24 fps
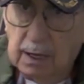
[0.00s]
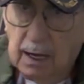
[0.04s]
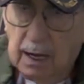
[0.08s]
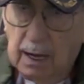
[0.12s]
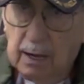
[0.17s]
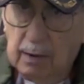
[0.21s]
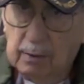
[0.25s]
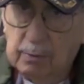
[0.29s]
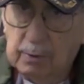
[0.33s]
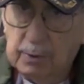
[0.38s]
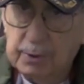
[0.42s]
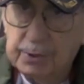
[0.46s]
I
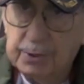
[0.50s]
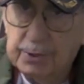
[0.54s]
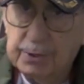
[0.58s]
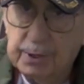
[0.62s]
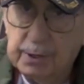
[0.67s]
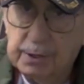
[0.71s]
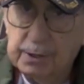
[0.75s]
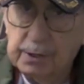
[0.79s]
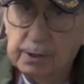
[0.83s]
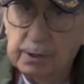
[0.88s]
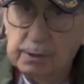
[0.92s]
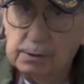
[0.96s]
was
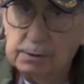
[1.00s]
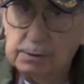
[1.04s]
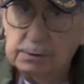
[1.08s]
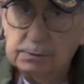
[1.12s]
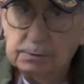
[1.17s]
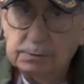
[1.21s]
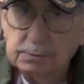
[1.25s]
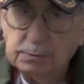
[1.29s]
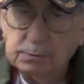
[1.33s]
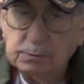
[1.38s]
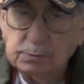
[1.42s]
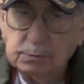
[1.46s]

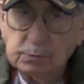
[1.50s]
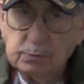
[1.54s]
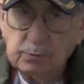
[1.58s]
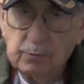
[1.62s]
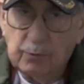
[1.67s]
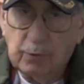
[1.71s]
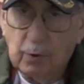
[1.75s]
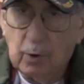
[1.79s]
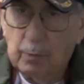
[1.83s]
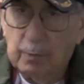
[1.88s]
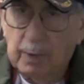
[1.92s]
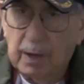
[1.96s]

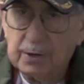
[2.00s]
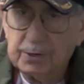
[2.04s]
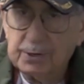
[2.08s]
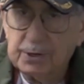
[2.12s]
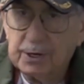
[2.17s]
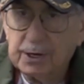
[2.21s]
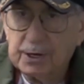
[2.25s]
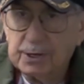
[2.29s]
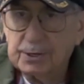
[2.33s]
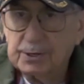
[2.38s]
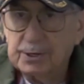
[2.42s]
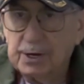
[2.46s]
for about
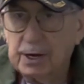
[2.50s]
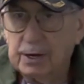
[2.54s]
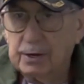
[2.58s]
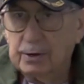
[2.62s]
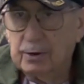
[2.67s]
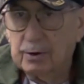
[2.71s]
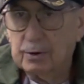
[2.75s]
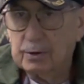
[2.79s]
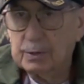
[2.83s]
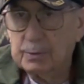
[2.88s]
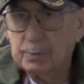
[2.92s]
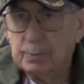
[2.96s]
16
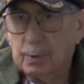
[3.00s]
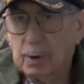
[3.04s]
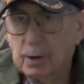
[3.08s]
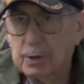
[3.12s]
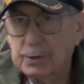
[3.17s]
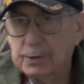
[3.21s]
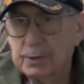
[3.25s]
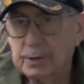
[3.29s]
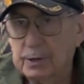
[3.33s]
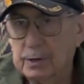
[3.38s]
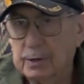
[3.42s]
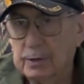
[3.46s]
years,
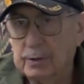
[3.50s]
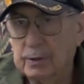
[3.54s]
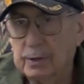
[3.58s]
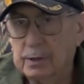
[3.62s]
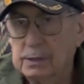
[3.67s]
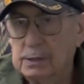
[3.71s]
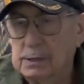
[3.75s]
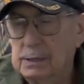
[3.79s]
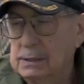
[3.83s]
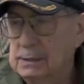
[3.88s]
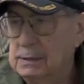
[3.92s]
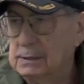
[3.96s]
president of
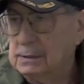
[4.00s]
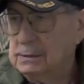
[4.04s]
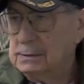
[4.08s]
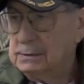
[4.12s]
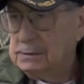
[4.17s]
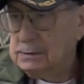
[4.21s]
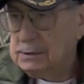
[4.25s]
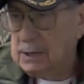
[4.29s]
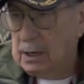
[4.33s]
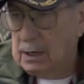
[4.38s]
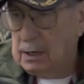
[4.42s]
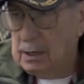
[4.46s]
the
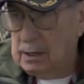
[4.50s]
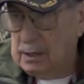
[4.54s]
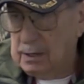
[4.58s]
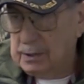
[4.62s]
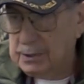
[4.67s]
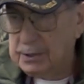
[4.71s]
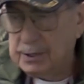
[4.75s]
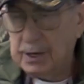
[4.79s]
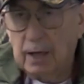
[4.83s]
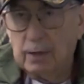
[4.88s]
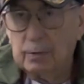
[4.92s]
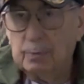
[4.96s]

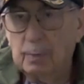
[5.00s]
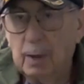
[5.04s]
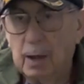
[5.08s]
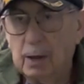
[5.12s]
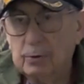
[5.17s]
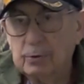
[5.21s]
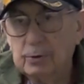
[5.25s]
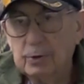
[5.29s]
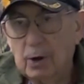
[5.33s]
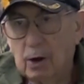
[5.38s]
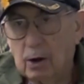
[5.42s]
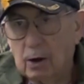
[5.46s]
South
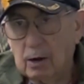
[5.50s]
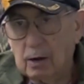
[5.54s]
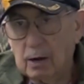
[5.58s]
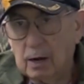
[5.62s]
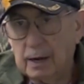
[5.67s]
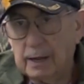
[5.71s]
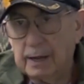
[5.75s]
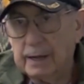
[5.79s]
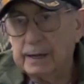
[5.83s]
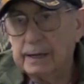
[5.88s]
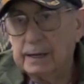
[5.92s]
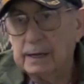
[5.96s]
Mountain
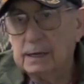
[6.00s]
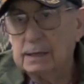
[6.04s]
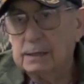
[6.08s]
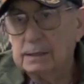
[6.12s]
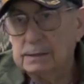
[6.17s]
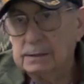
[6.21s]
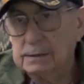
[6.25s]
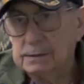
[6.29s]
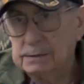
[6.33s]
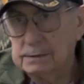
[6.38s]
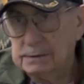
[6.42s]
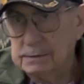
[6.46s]
Dart League,
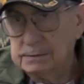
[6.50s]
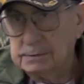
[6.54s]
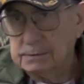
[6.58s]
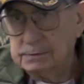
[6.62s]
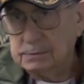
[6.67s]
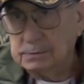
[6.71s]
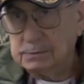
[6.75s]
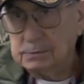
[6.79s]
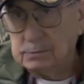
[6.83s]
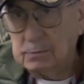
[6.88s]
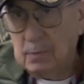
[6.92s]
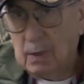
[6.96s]

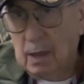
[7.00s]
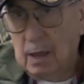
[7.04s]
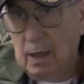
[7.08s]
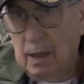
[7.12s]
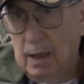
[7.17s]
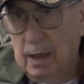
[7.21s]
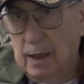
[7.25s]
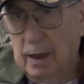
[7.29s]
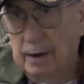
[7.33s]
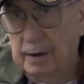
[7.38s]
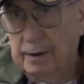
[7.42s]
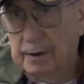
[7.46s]

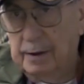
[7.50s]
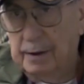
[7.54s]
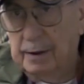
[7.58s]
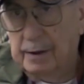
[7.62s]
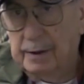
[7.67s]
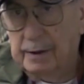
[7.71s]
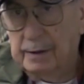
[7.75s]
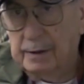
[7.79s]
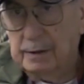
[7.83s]
and